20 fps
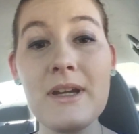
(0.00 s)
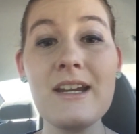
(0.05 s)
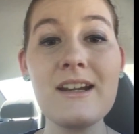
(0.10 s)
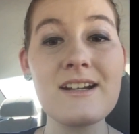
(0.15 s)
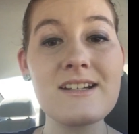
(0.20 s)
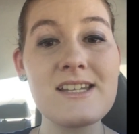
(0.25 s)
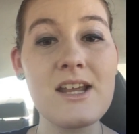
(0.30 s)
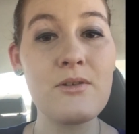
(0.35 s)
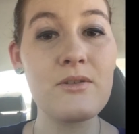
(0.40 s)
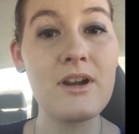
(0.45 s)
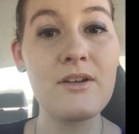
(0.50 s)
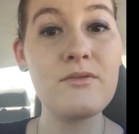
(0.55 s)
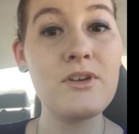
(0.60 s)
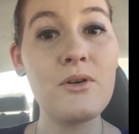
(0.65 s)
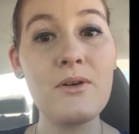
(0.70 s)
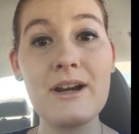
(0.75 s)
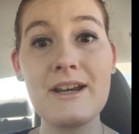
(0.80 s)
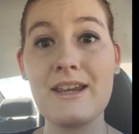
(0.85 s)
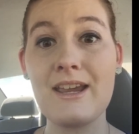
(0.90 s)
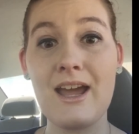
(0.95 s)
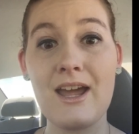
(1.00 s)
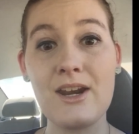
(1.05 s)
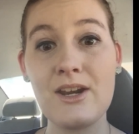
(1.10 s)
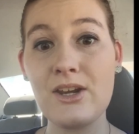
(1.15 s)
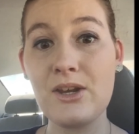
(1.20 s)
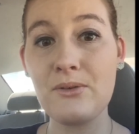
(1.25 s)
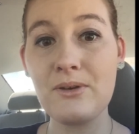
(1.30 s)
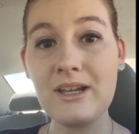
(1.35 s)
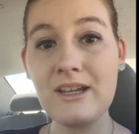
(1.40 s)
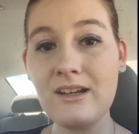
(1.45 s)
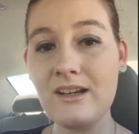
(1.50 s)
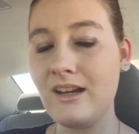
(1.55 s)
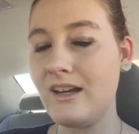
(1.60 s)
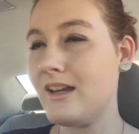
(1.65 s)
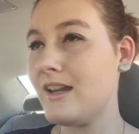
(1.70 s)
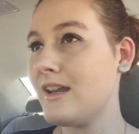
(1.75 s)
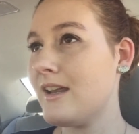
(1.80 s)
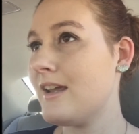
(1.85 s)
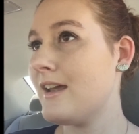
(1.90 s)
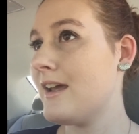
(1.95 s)
me because I would have no idea how to do it.
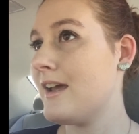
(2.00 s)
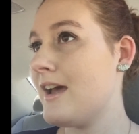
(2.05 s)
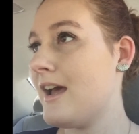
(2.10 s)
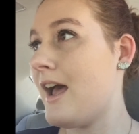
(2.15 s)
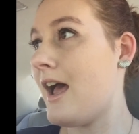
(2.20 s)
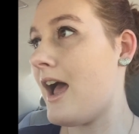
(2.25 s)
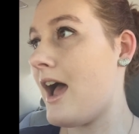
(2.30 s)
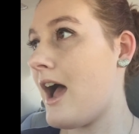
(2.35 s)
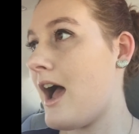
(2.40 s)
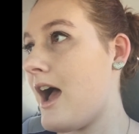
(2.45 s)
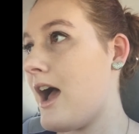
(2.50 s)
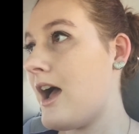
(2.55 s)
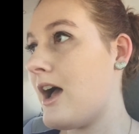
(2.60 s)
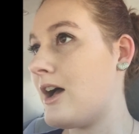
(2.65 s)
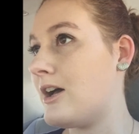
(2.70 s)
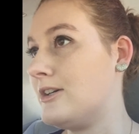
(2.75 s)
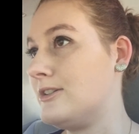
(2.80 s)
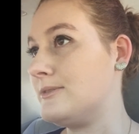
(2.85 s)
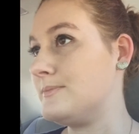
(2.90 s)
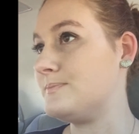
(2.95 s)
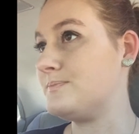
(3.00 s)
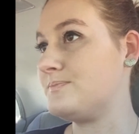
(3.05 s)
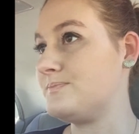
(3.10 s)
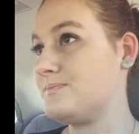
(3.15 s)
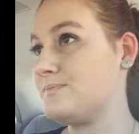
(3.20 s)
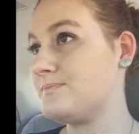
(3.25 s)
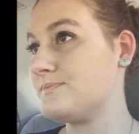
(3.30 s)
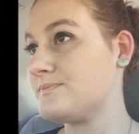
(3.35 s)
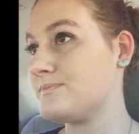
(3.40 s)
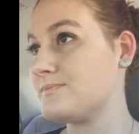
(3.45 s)
Um,